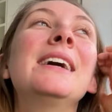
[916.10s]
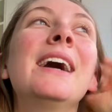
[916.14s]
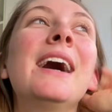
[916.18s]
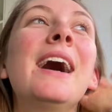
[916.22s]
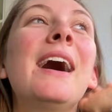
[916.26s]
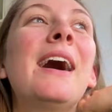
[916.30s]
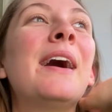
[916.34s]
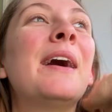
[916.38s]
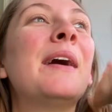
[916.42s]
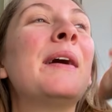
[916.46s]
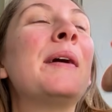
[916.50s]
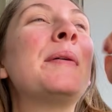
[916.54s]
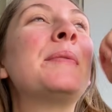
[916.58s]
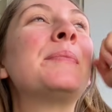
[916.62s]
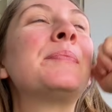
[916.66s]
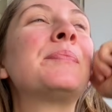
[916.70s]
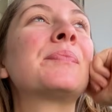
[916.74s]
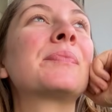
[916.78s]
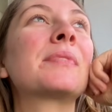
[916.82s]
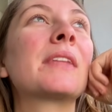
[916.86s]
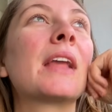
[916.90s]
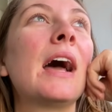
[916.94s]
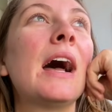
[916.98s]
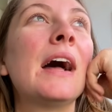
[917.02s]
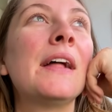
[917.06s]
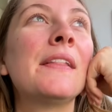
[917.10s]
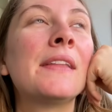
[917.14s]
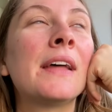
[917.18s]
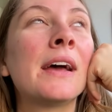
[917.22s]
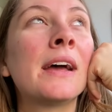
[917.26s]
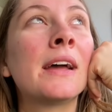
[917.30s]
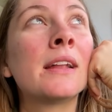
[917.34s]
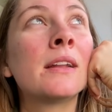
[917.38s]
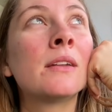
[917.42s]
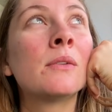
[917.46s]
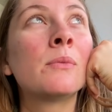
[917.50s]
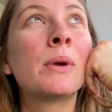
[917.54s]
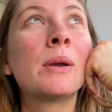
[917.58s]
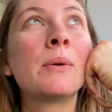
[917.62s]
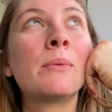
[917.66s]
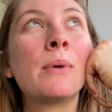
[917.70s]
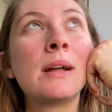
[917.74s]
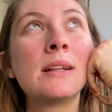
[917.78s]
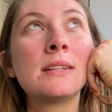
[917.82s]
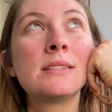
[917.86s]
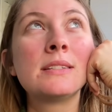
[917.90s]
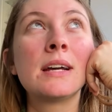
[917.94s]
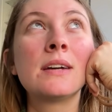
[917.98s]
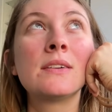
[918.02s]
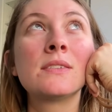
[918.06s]
And then we
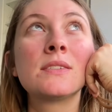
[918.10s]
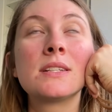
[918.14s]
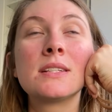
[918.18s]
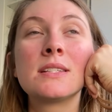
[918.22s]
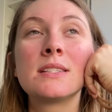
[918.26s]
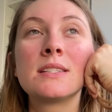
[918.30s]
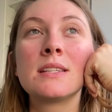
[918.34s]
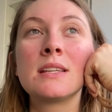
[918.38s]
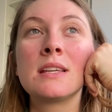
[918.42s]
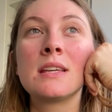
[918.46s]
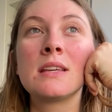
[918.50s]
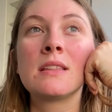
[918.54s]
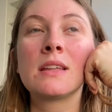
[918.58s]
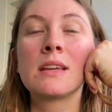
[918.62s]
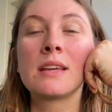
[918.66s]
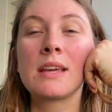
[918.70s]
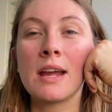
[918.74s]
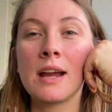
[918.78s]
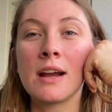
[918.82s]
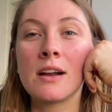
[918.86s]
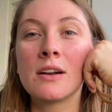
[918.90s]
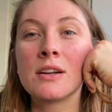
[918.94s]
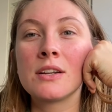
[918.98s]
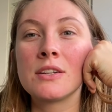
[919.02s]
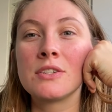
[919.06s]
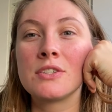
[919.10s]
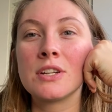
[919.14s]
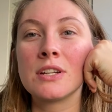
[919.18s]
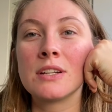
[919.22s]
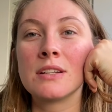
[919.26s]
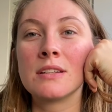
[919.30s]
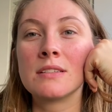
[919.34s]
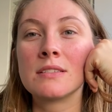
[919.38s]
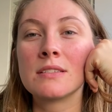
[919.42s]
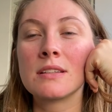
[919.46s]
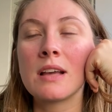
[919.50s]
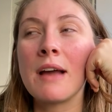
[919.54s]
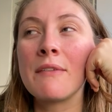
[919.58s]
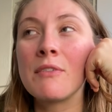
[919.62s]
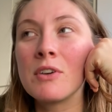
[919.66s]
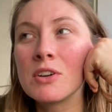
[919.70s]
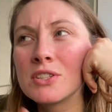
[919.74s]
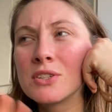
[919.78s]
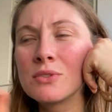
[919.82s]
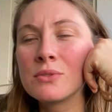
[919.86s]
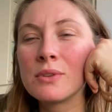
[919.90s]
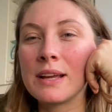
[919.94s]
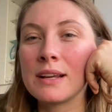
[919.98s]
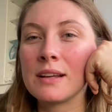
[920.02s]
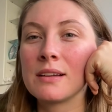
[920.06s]
went down to see the carriages. I've also,
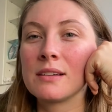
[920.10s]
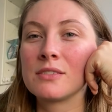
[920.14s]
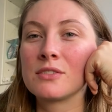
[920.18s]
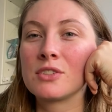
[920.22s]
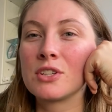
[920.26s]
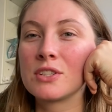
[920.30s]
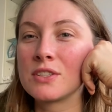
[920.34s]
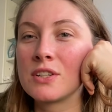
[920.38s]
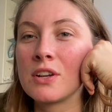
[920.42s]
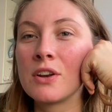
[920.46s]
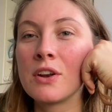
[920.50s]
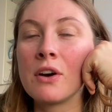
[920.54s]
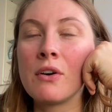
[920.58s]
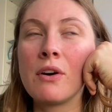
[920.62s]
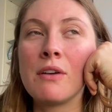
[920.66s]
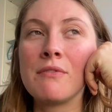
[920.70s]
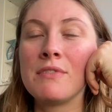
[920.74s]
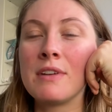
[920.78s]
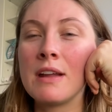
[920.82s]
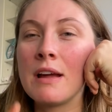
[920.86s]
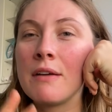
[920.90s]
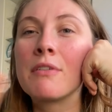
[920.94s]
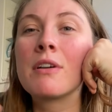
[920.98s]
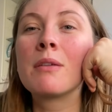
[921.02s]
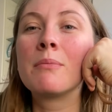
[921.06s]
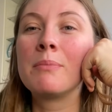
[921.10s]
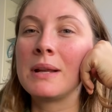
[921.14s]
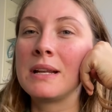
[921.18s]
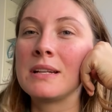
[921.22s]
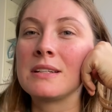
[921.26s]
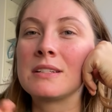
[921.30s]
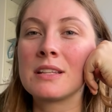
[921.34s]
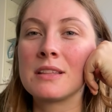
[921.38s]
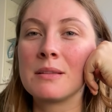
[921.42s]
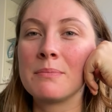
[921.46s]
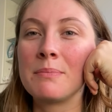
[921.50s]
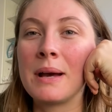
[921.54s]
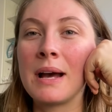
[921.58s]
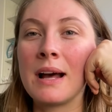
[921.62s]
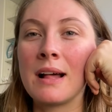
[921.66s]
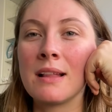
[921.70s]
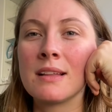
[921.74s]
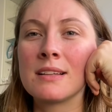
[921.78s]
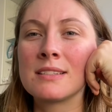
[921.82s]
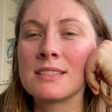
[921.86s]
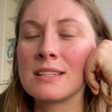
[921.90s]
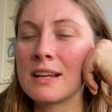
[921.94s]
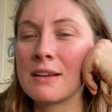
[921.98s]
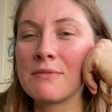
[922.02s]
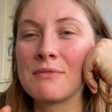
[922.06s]
like, just to know, I've never been to the
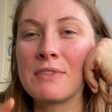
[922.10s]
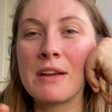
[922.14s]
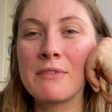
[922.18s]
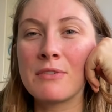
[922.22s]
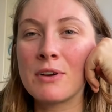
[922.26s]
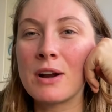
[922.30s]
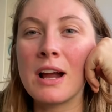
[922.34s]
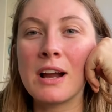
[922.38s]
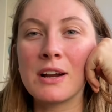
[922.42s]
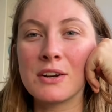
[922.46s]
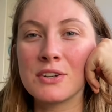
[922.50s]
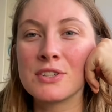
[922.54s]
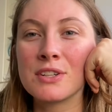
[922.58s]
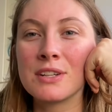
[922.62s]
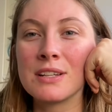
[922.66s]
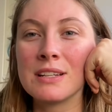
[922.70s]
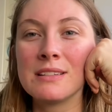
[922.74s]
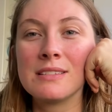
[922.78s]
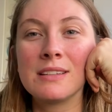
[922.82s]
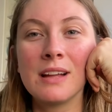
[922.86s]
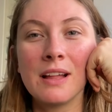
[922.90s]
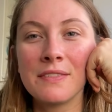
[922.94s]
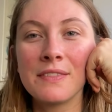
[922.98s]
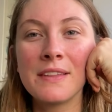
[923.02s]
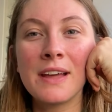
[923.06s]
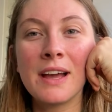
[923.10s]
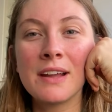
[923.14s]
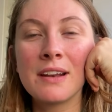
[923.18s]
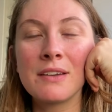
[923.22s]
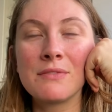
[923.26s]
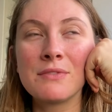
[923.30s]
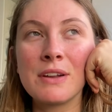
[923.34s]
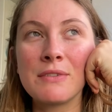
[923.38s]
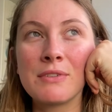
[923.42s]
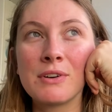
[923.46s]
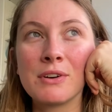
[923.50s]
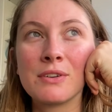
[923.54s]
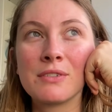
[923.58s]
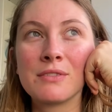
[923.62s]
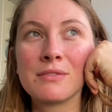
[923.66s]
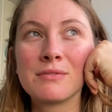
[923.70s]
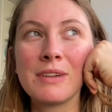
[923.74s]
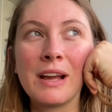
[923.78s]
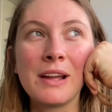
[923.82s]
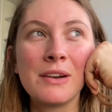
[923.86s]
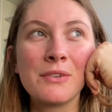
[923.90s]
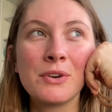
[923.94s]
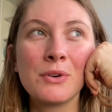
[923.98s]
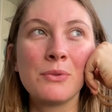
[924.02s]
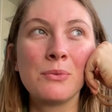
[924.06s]
palace. Like, I've never actually done that. I
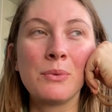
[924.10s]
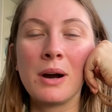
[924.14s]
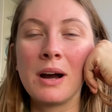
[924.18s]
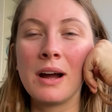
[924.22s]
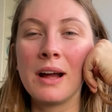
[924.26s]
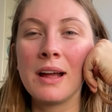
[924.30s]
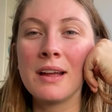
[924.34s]
don't know why.